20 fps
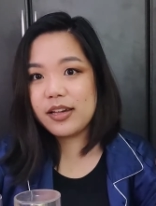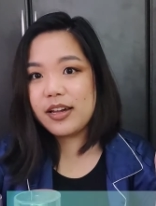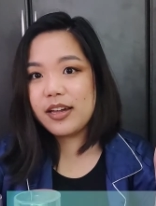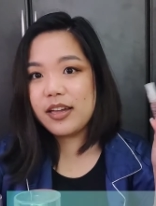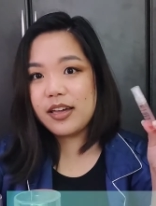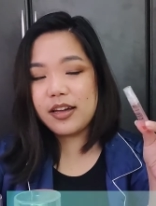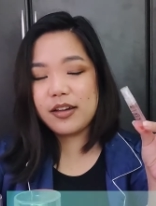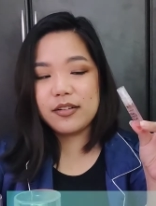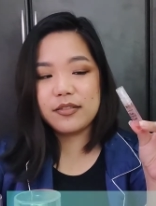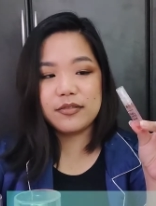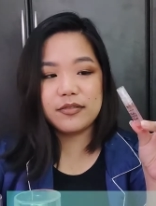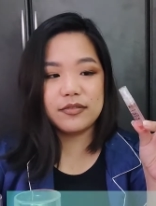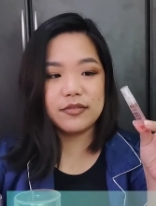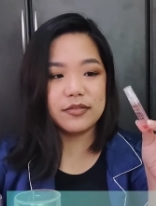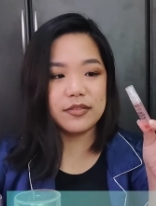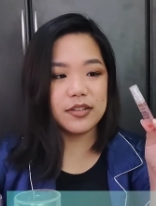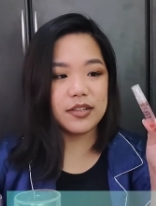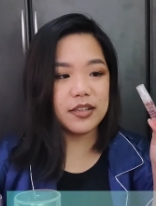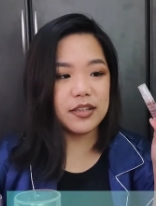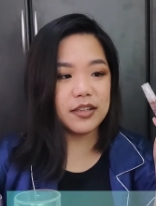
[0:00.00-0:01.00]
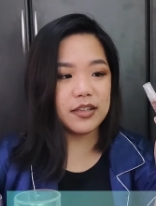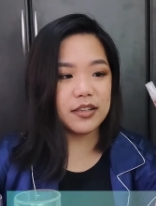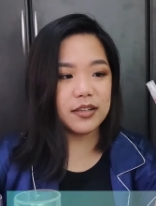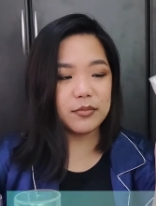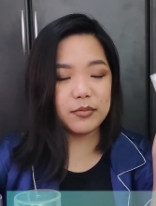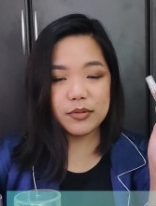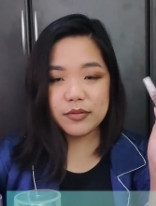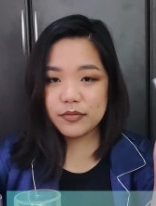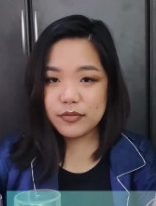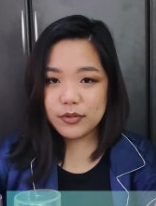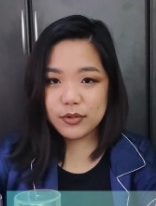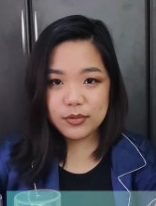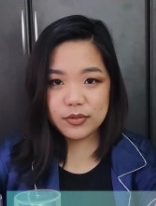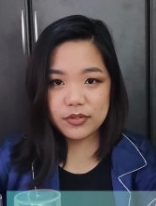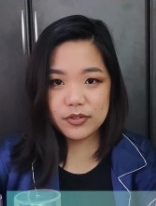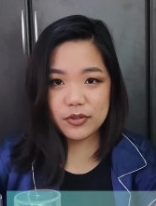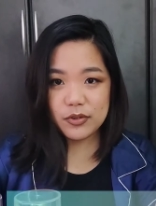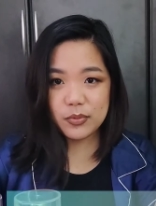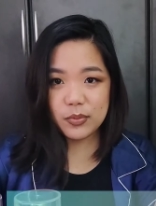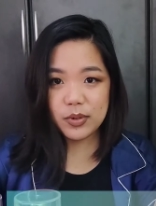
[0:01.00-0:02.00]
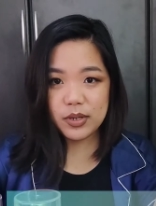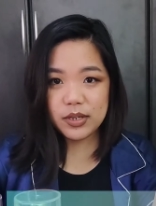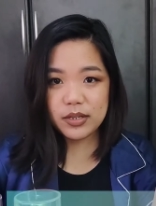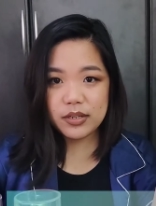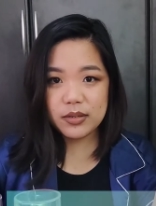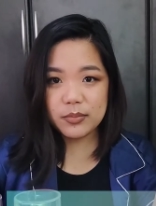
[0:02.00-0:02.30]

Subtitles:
I have reviewed this one